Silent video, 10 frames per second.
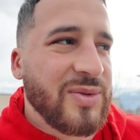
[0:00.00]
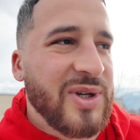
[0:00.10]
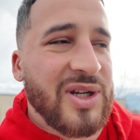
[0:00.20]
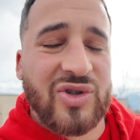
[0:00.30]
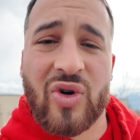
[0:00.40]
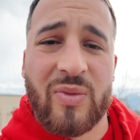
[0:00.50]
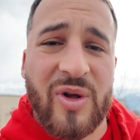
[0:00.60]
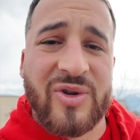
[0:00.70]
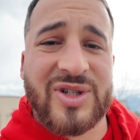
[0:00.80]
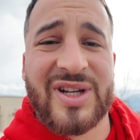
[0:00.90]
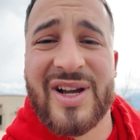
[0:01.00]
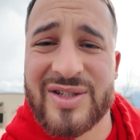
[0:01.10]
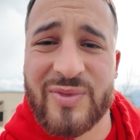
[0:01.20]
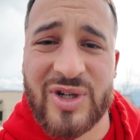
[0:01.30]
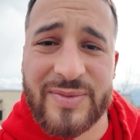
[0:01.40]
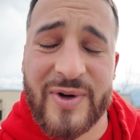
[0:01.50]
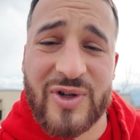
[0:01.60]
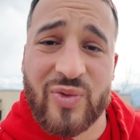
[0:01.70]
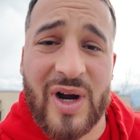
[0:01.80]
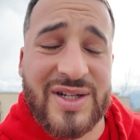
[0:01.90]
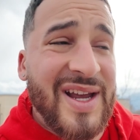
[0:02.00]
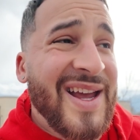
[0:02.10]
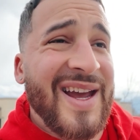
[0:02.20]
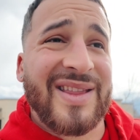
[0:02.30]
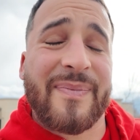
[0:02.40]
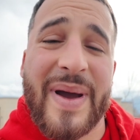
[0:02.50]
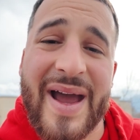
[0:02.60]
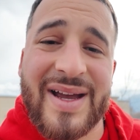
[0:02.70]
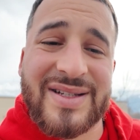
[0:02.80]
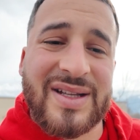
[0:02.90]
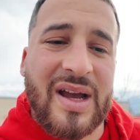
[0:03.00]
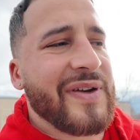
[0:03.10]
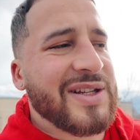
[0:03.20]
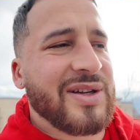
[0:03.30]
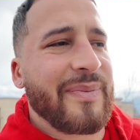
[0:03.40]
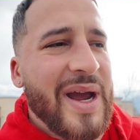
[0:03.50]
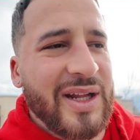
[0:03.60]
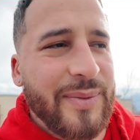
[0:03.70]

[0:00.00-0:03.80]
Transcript: just because Toll Brothers, customer experience wise, in the past, they've had some bad